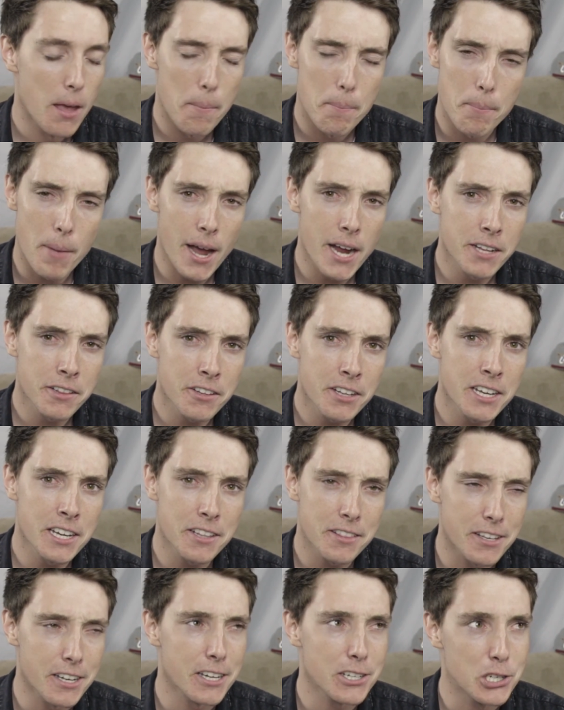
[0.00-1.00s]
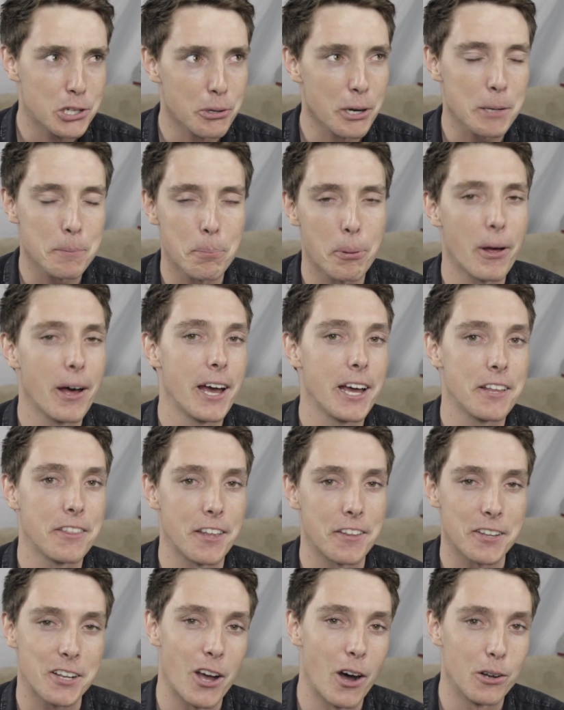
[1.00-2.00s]
Mainly the trick play
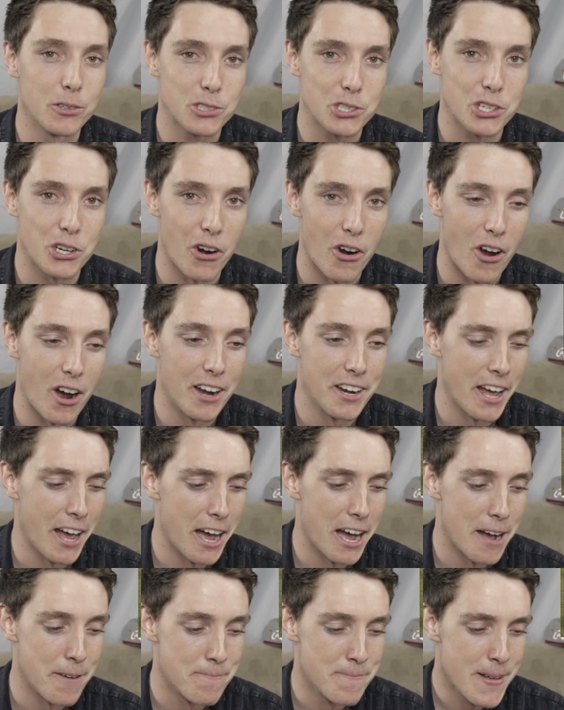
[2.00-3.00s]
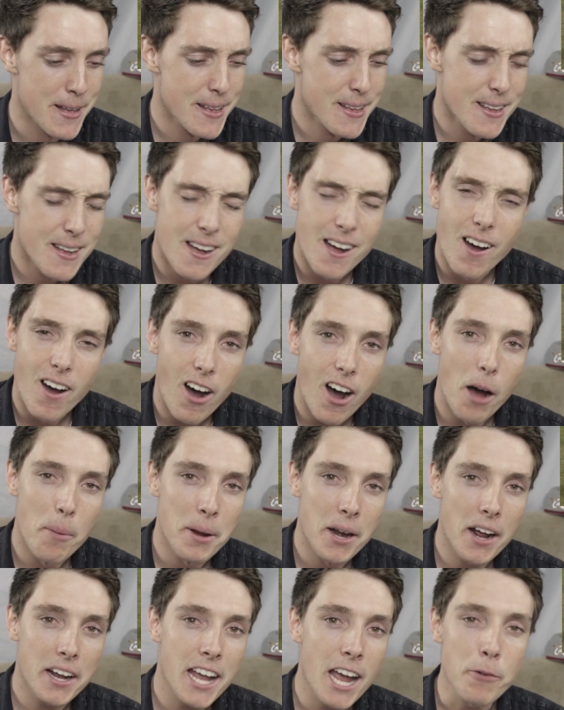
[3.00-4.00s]
that the Colts tried. I
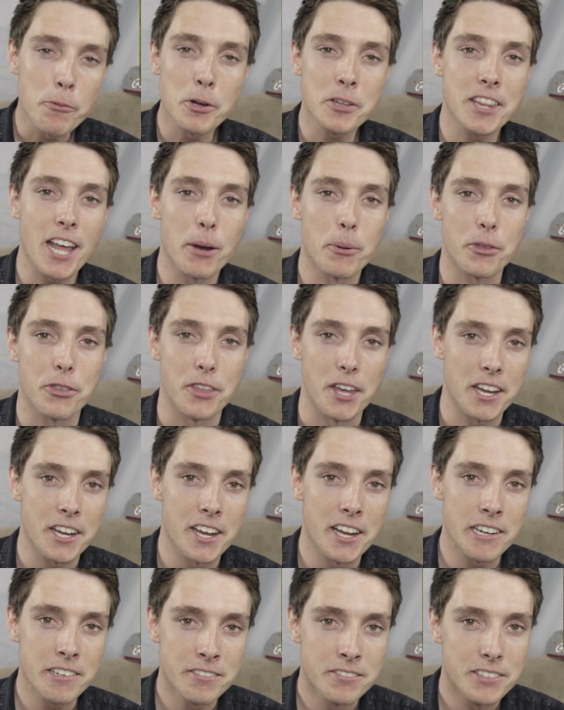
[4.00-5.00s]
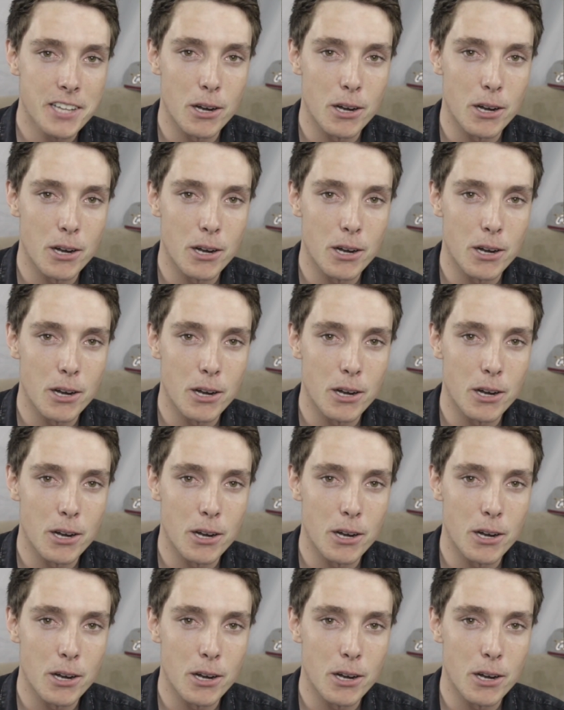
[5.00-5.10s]
mean, I get what they were thinking.